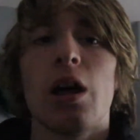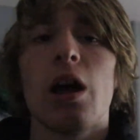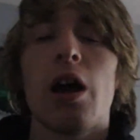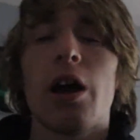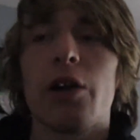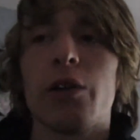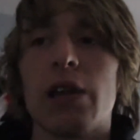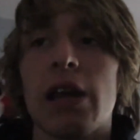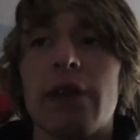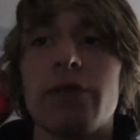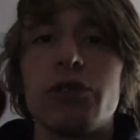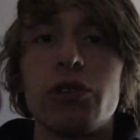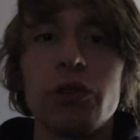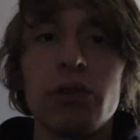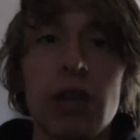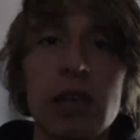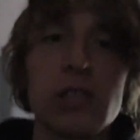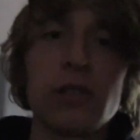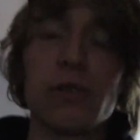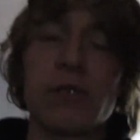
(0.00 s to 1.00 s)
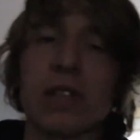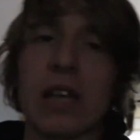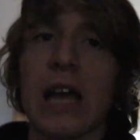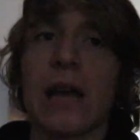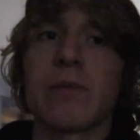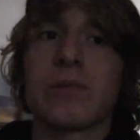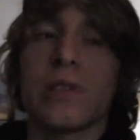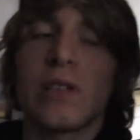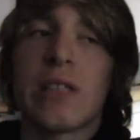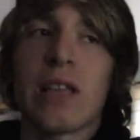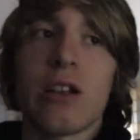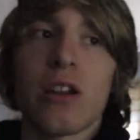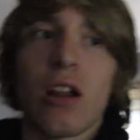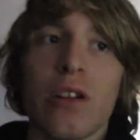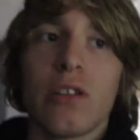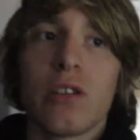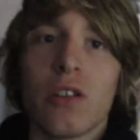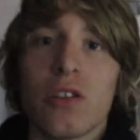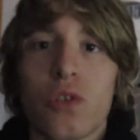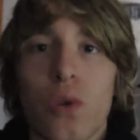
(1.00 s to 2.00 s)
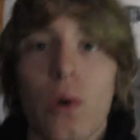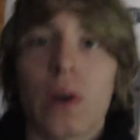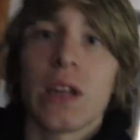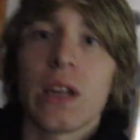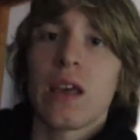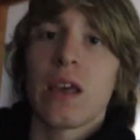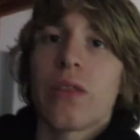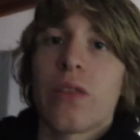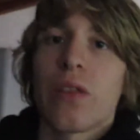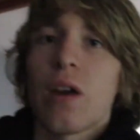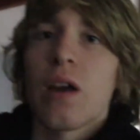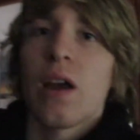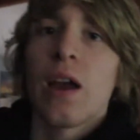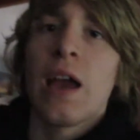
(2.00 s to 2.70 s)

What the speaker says: I only have 2 days of exams, and they're not till the 20th,